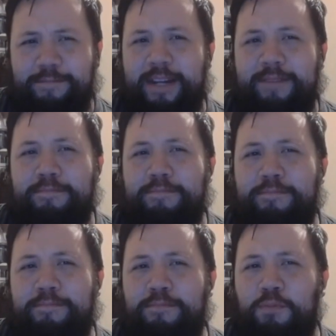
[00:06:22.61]
met
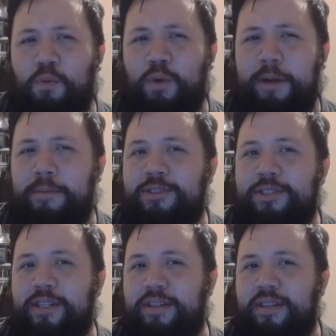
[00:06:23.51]
one
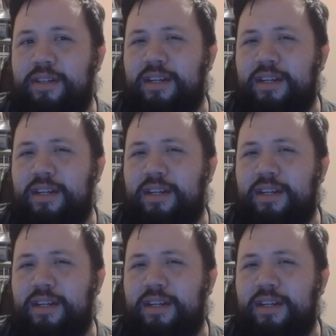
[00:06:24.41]
person in.